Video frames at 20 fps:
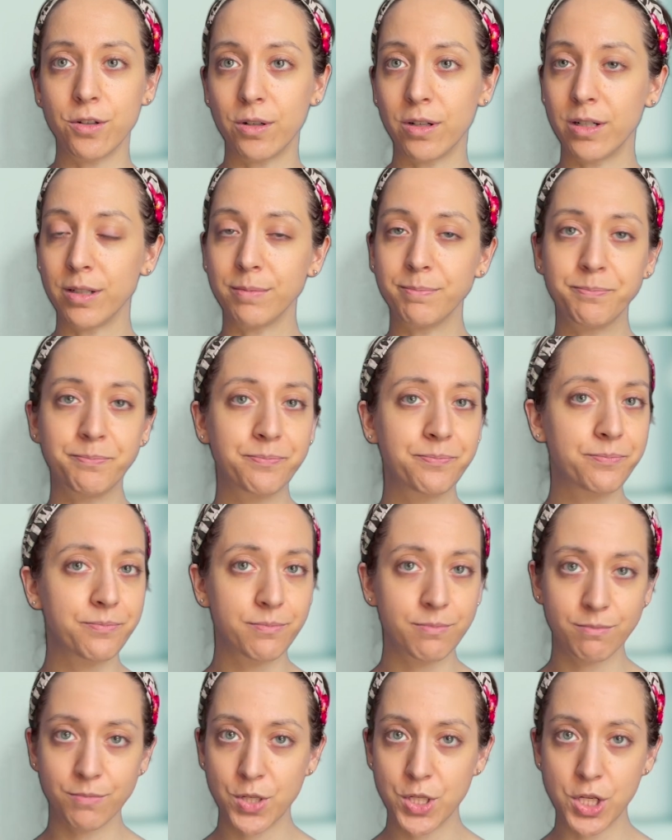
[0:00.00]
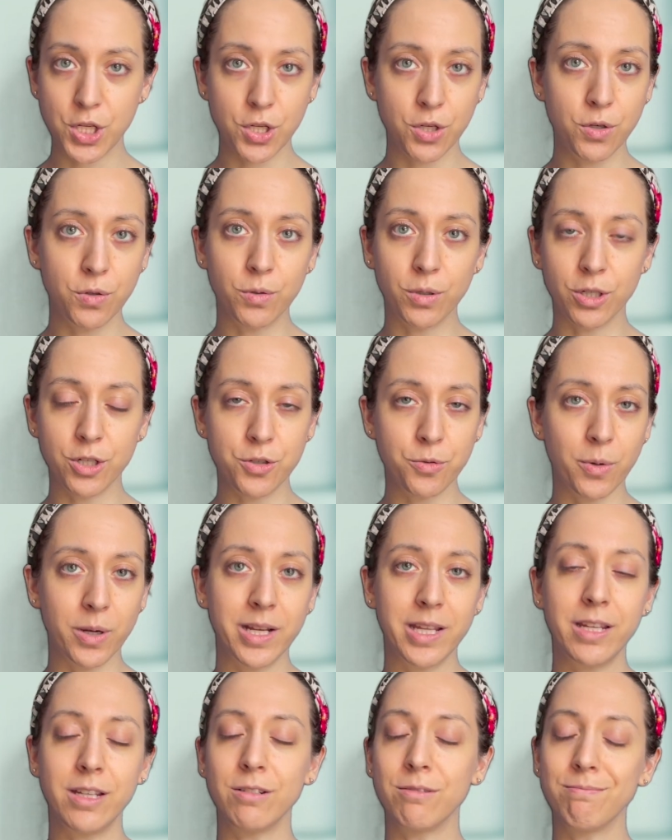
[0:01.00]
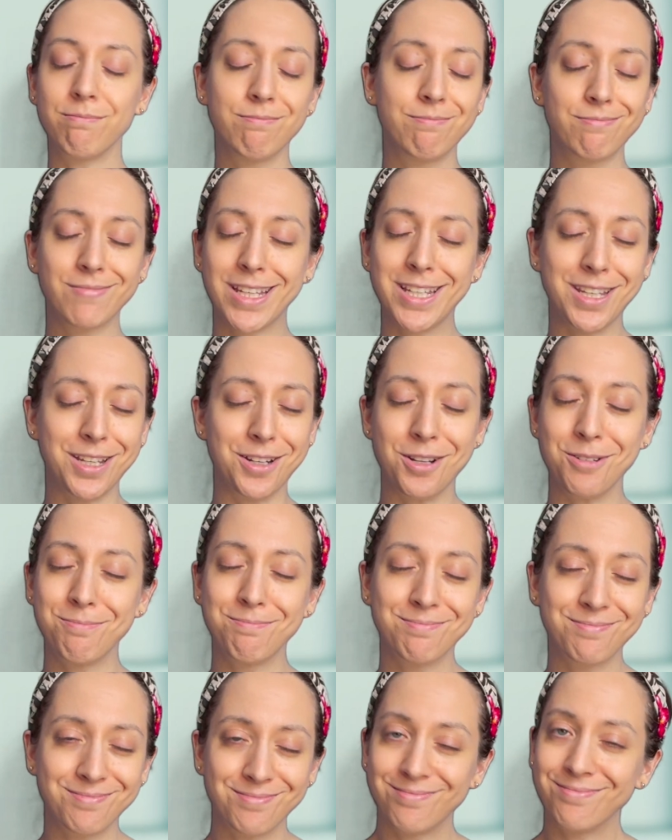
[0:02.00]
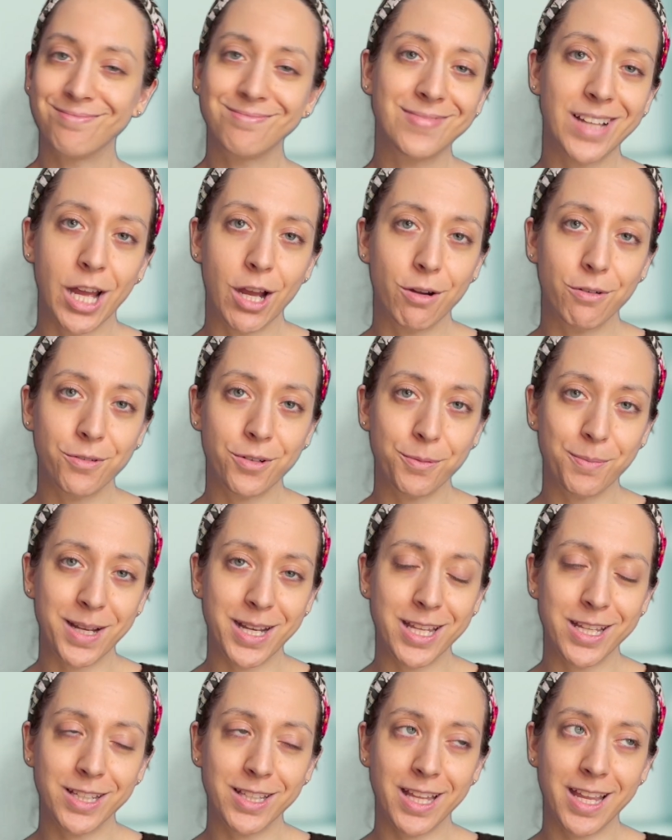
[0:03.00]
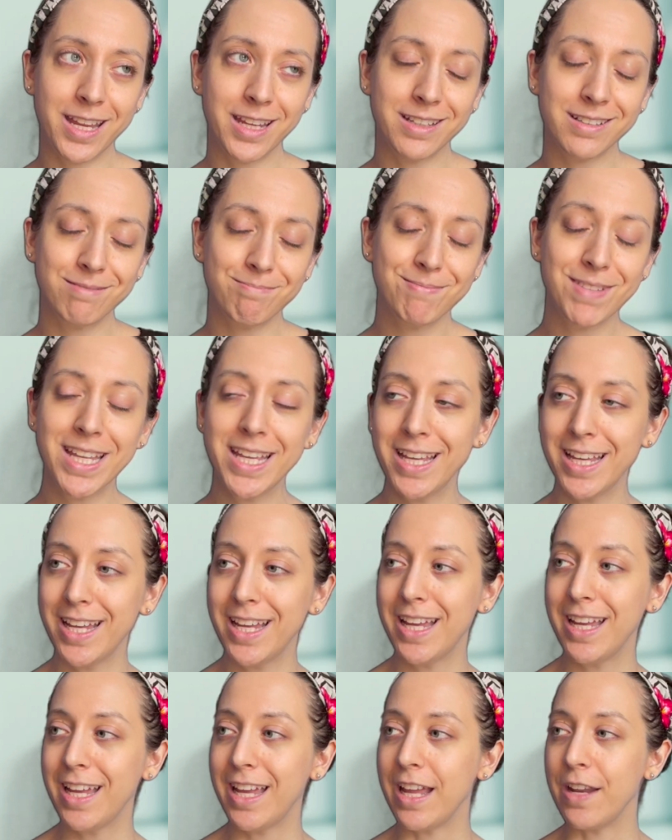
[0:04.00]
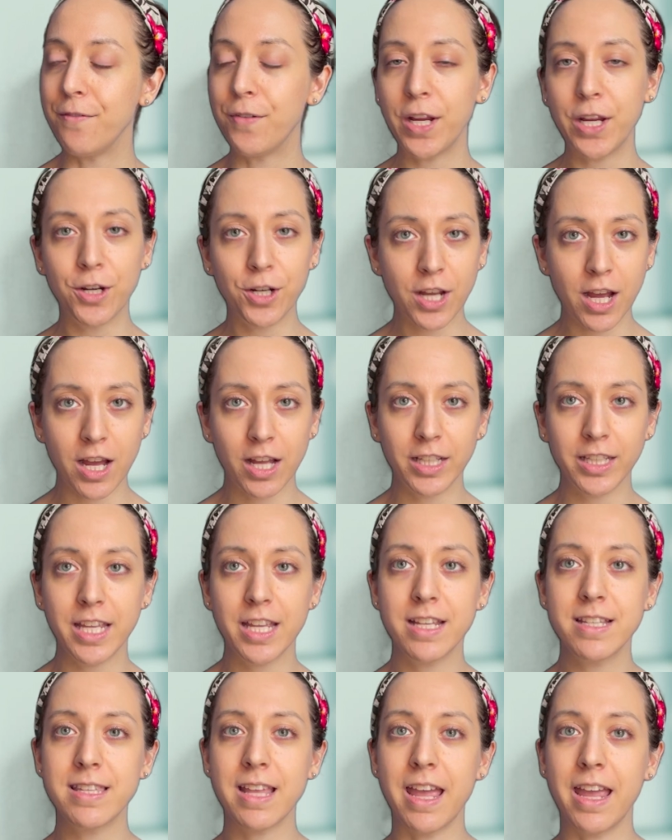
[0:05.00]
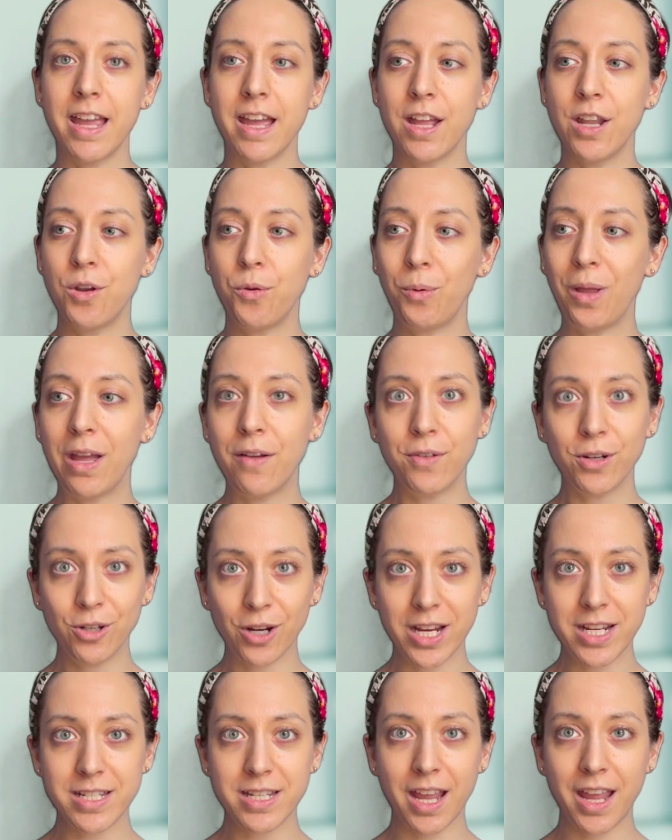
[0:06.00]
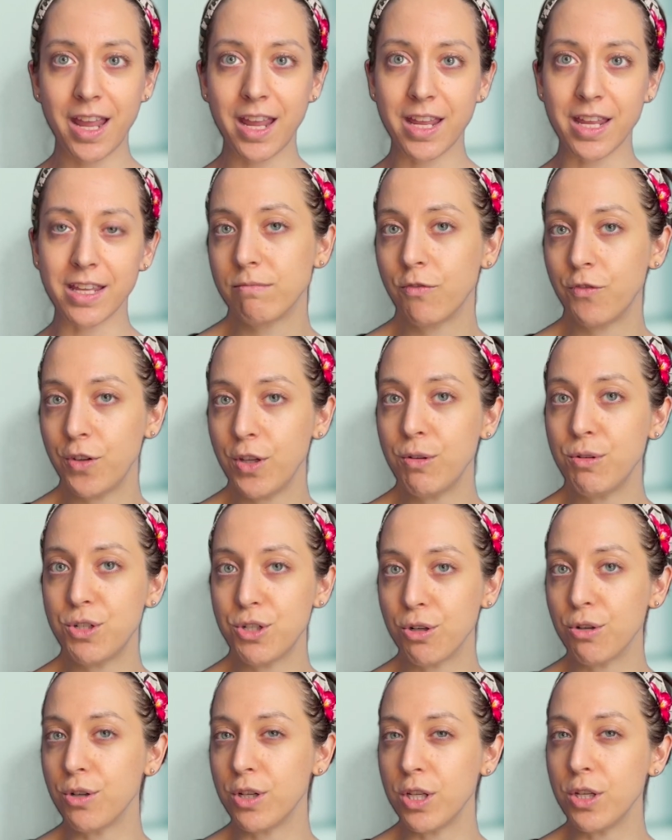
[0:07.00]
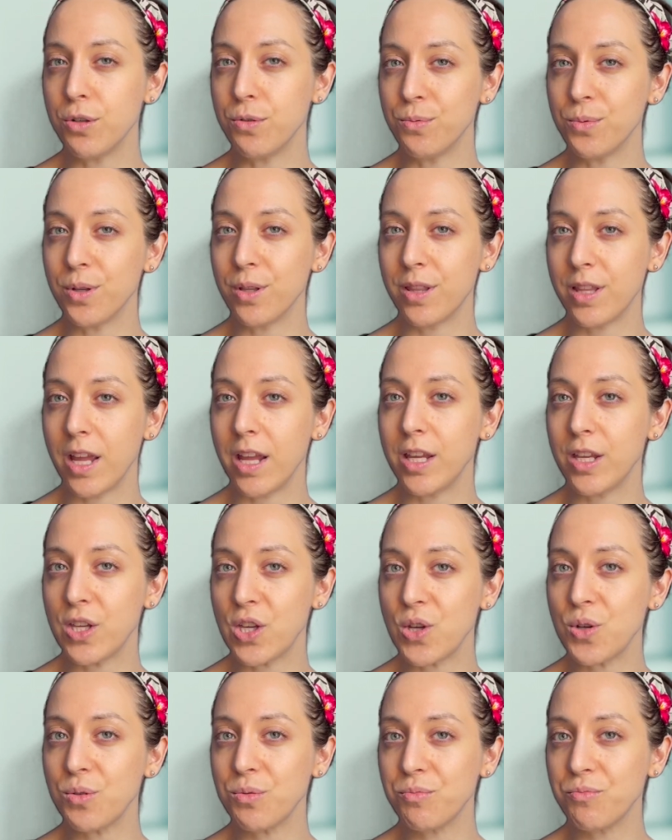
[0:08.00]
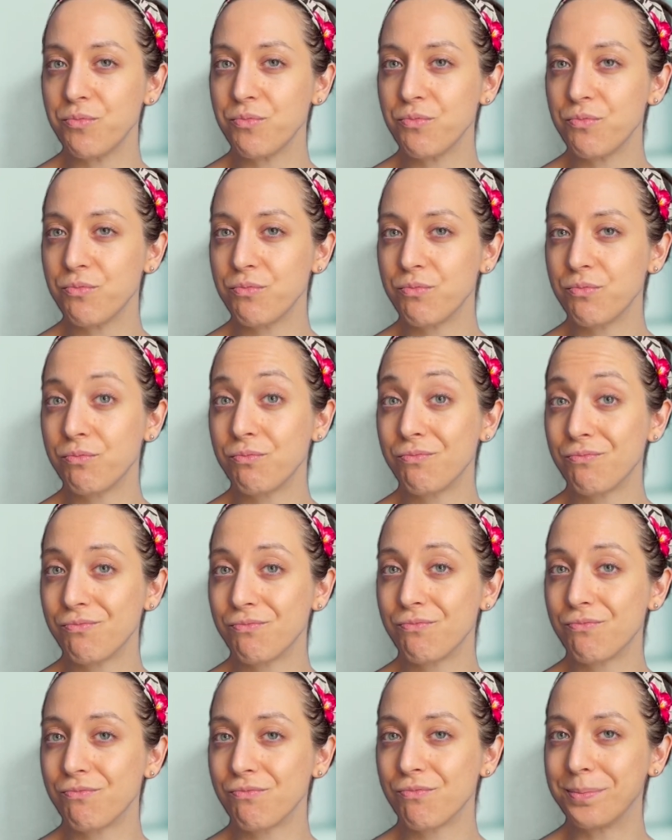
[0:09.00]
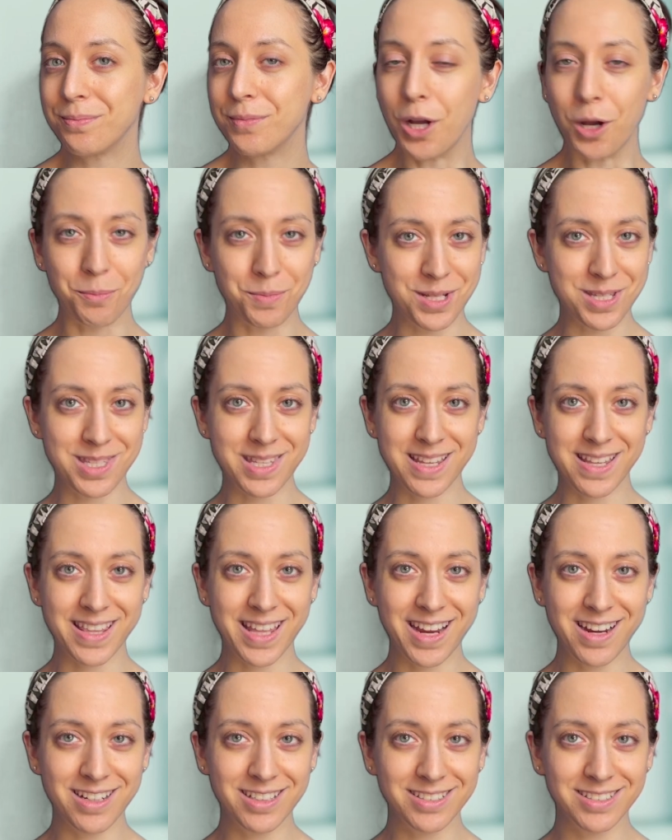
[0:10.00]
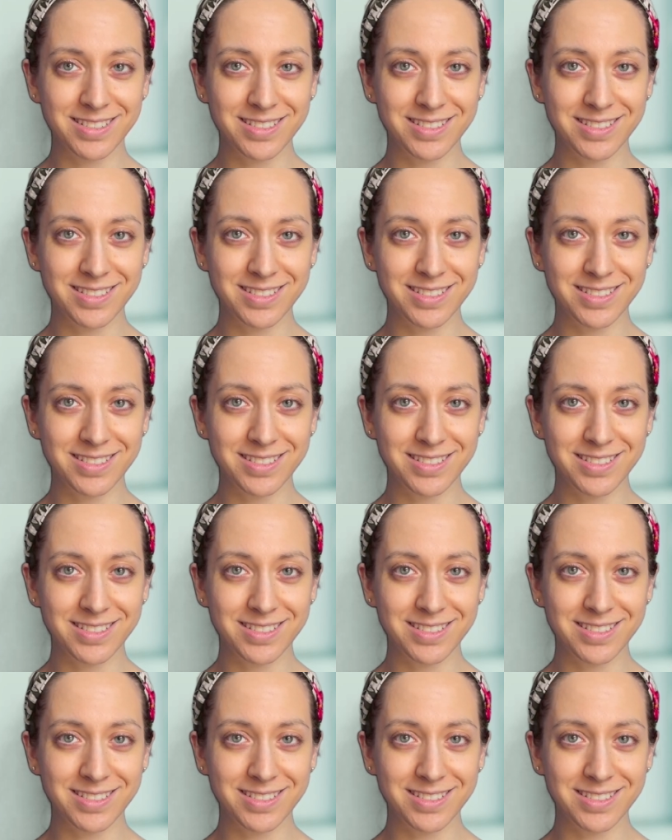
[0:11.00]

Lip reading: or 2 or 20 or however many you'd like. Invite your colleagues and we'll have a great day. Future you will thank you. Hope to see you there.